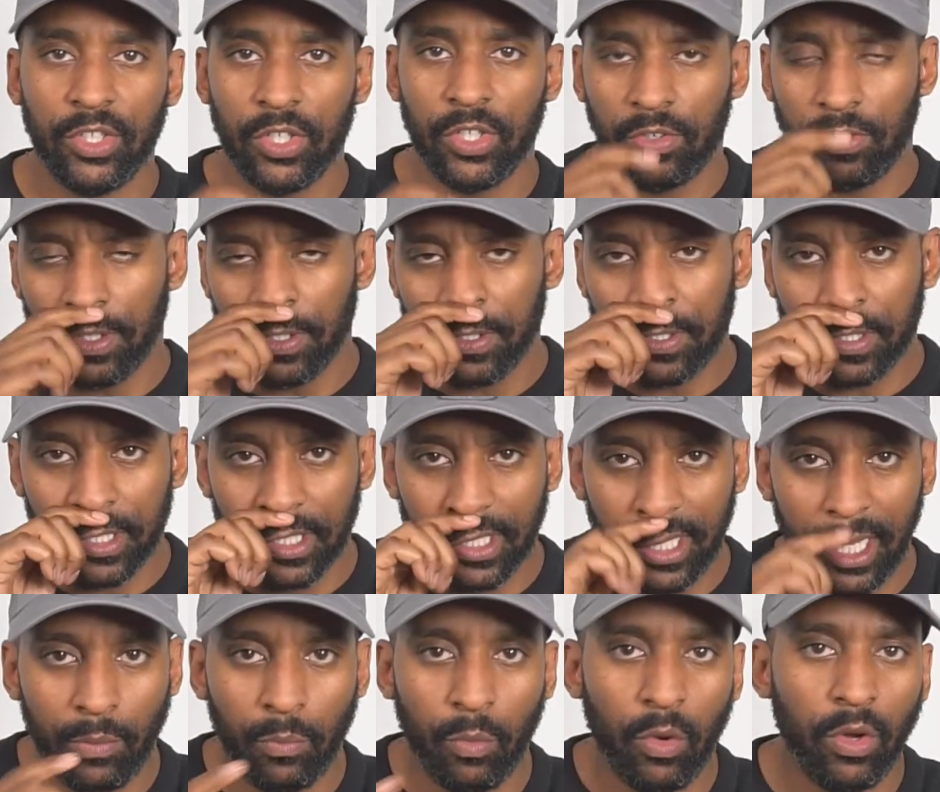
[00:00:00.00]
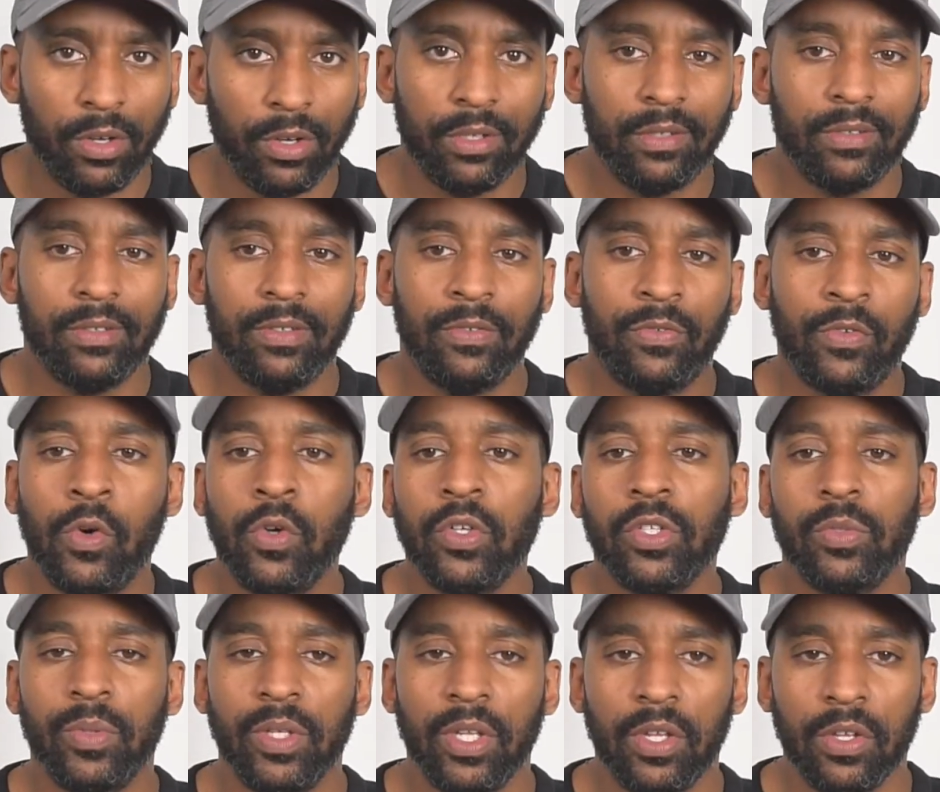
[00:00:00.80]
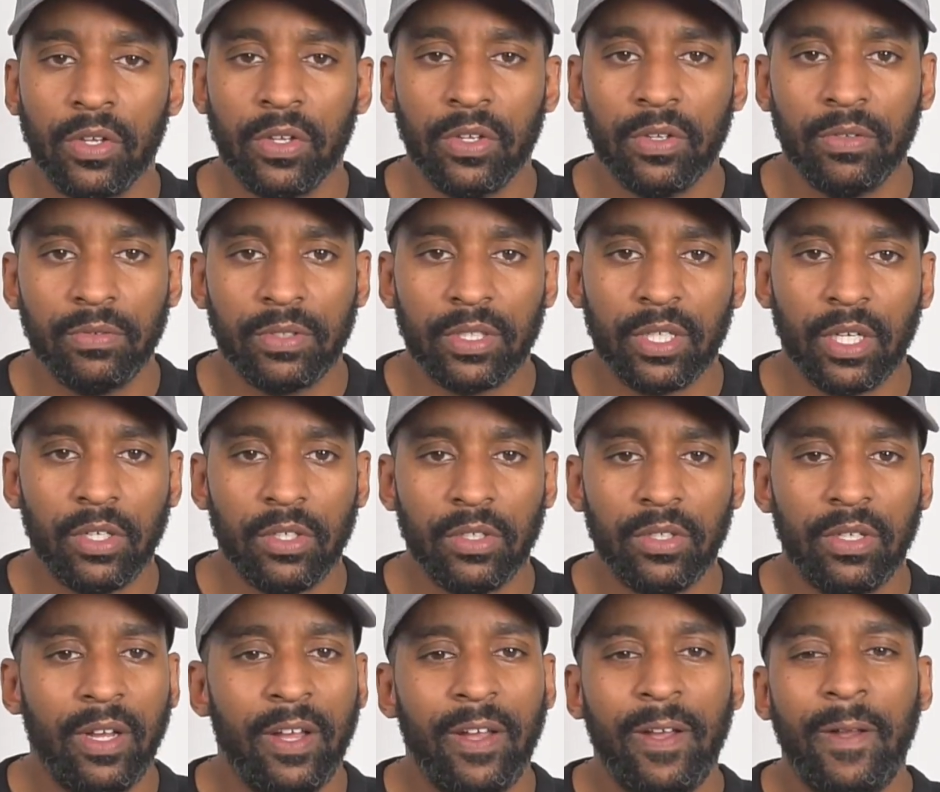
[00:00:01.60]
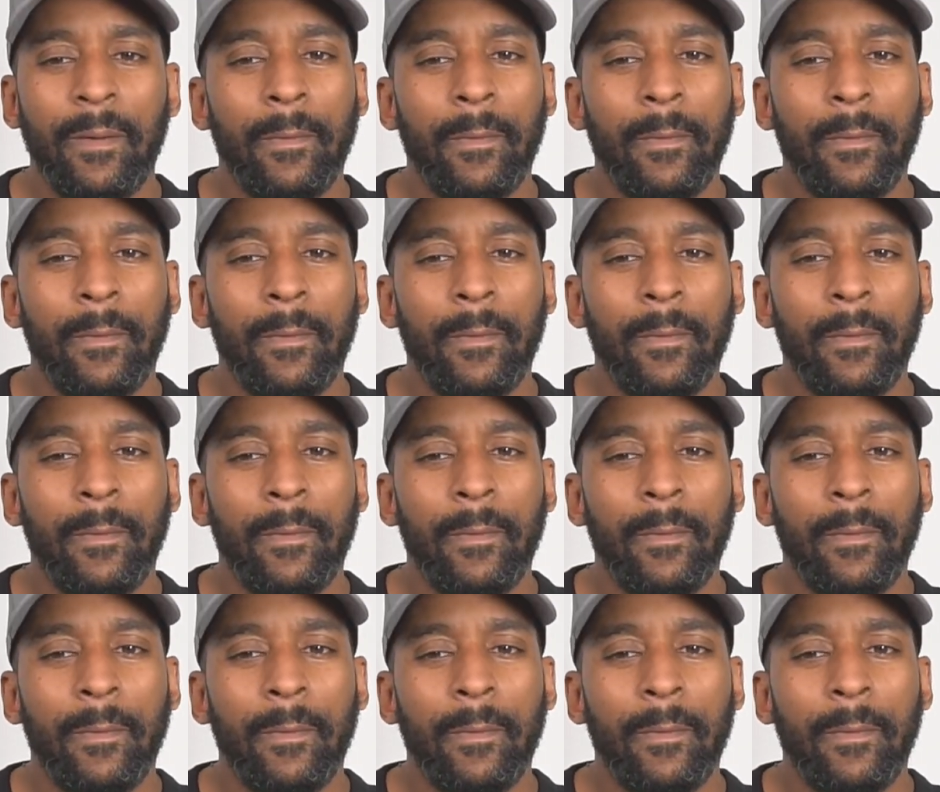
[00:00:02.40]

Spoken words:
euros that they want. Of course we do. So